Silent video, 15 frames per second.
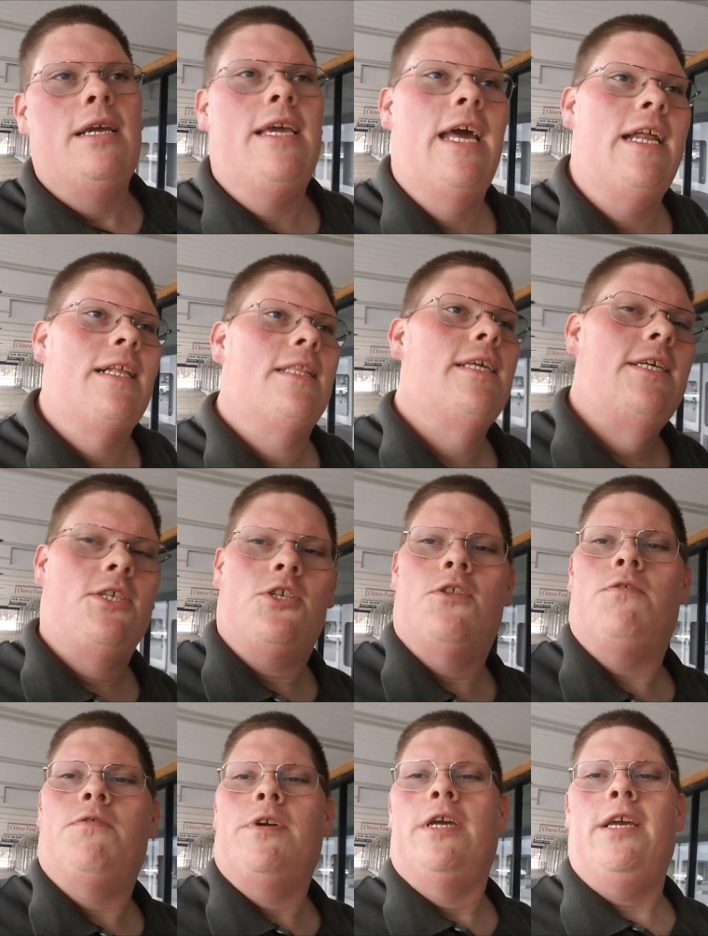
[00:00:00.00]
get at least
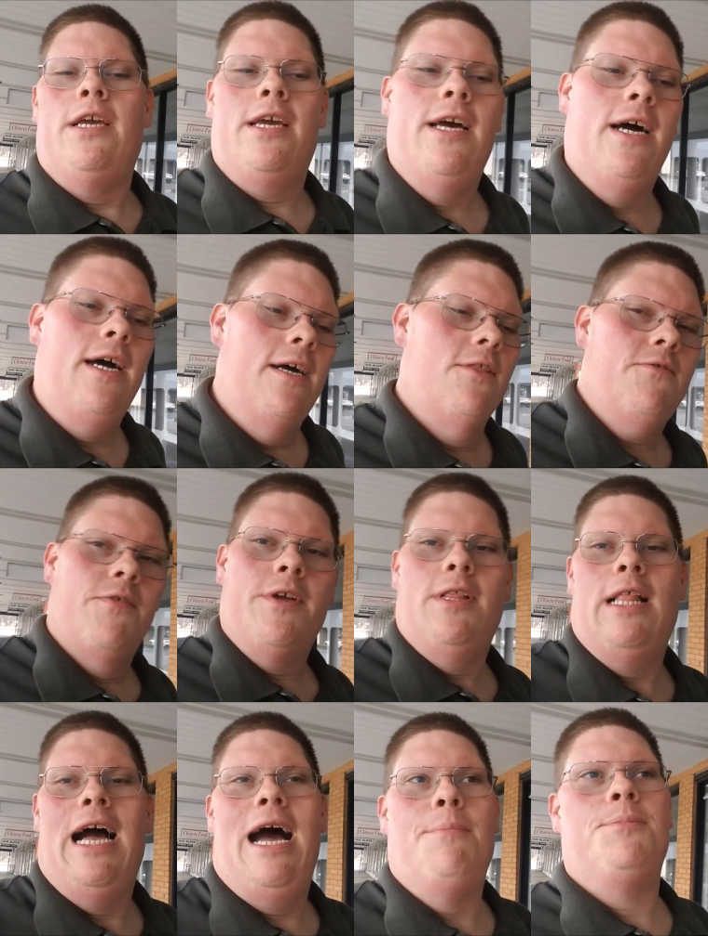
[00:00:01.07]
three uh, three
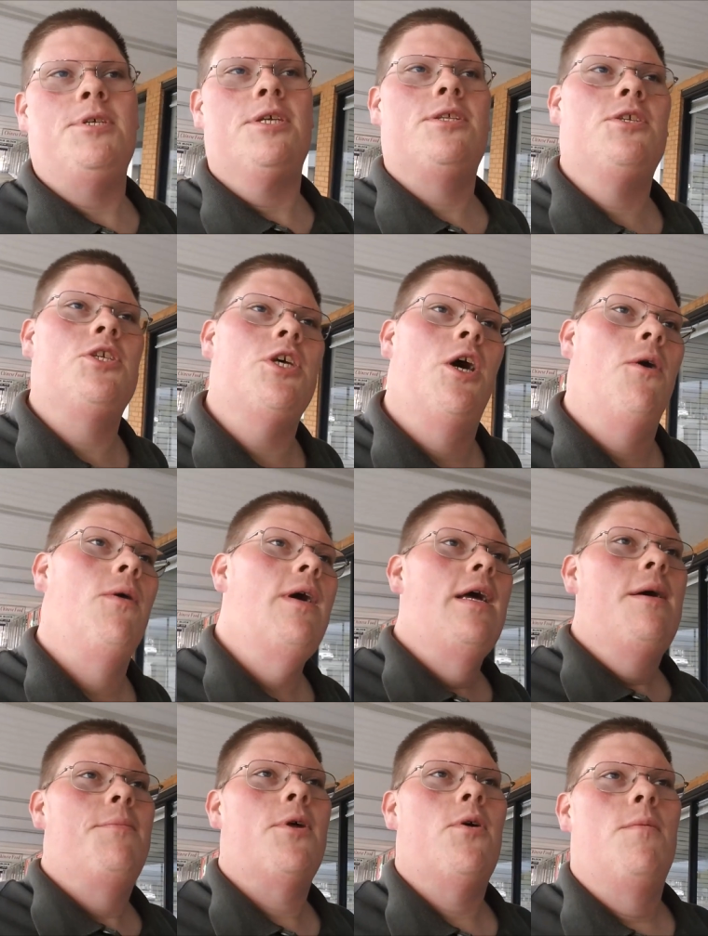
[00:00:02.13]
laps, and so
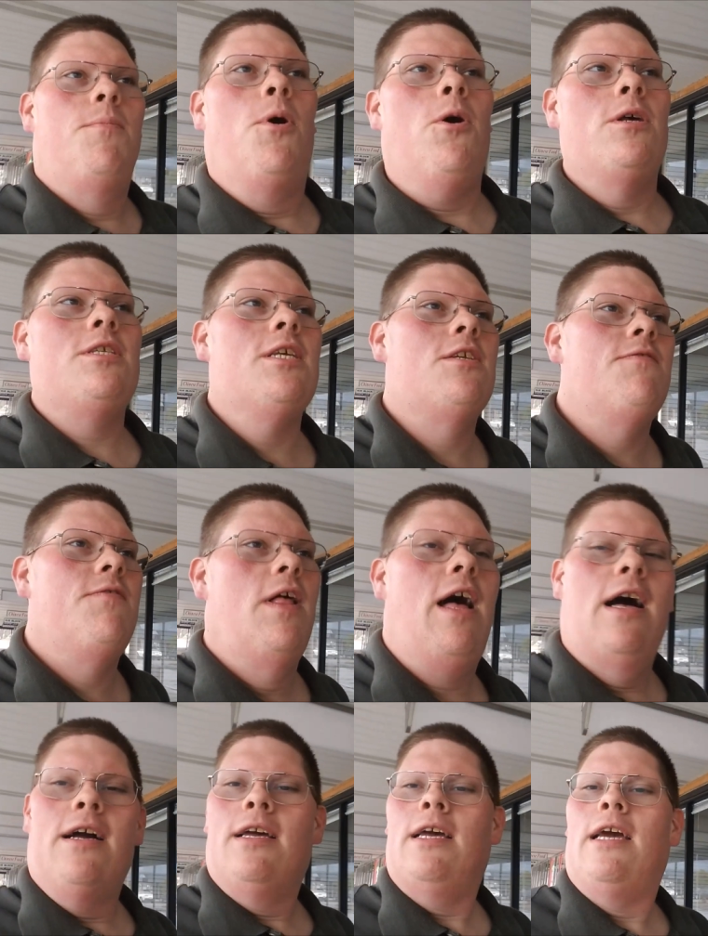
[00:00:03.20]
we're going to pause this
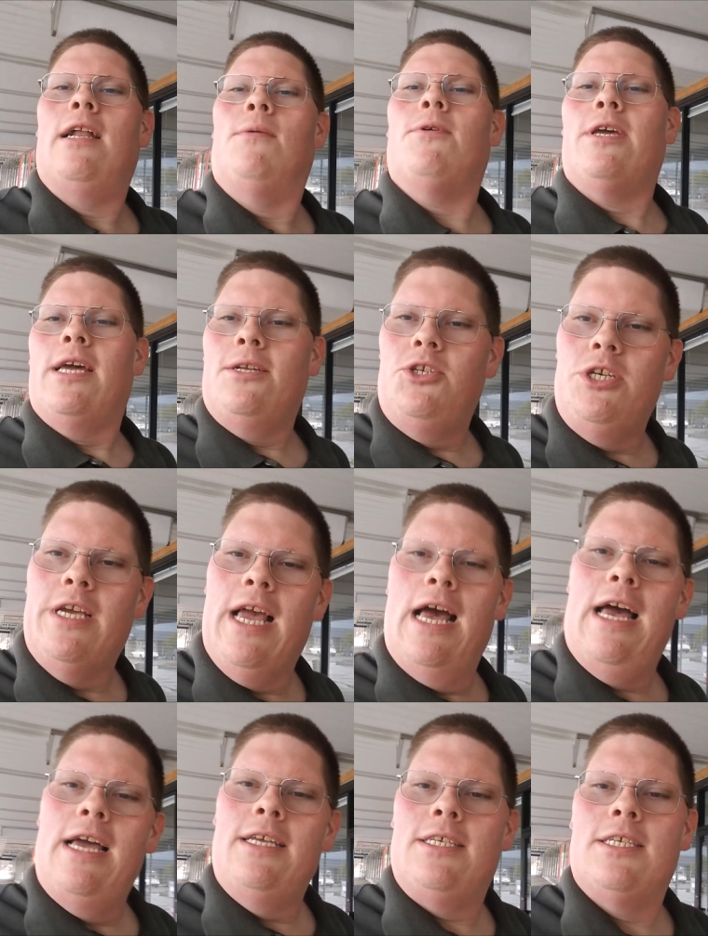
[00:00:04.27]
vlog, and I will catch you
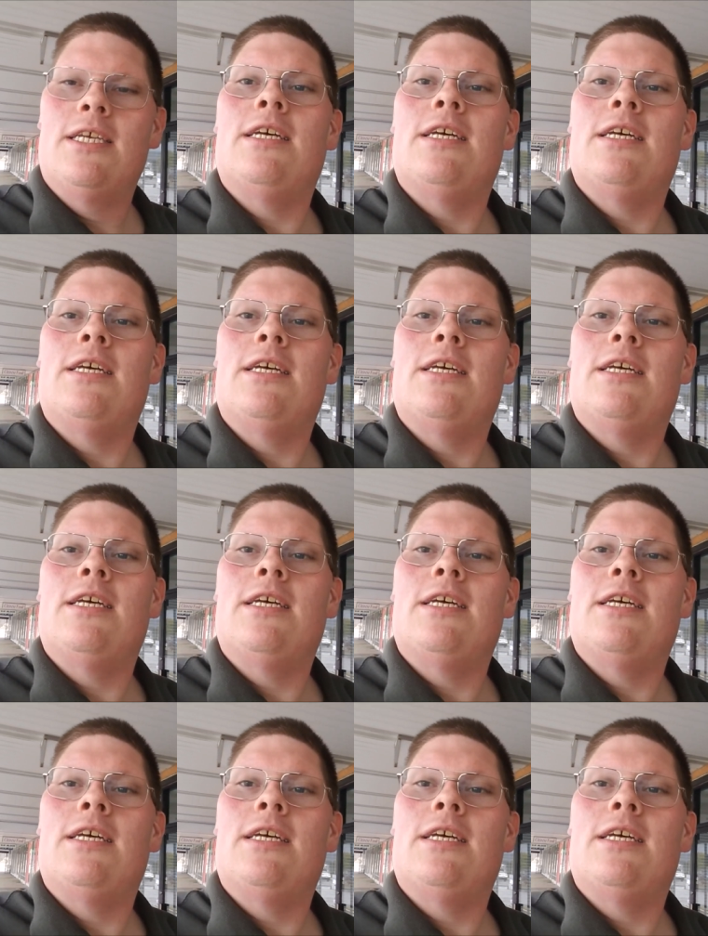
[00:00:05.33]
guys